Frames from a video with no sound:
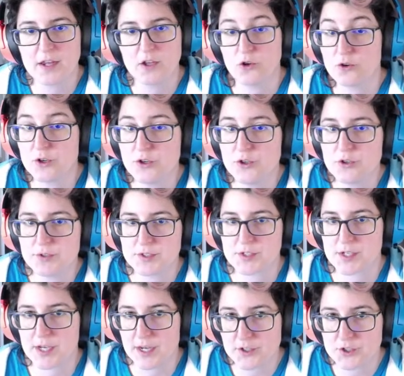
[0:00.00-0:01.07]
You can do a
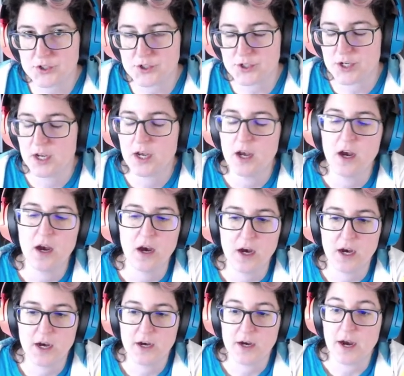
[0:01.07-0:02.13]
sketch.
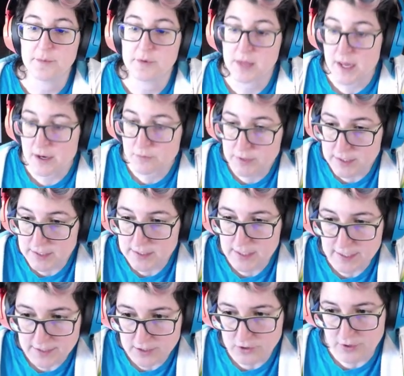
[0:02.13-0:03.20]
I'm really
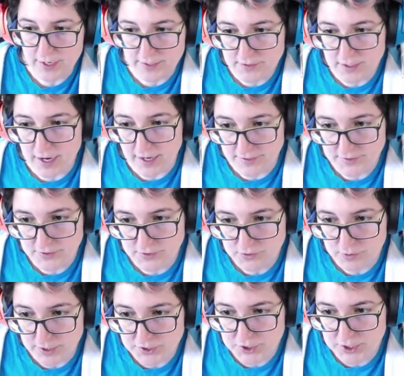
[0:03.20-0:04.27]
glad that you asked this
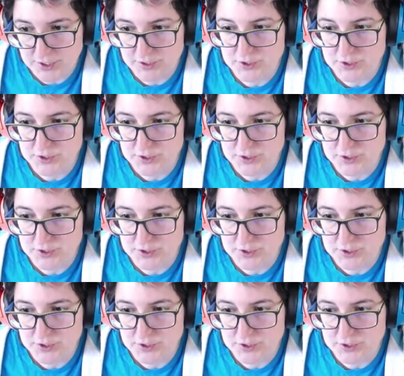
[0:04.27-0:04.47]
question.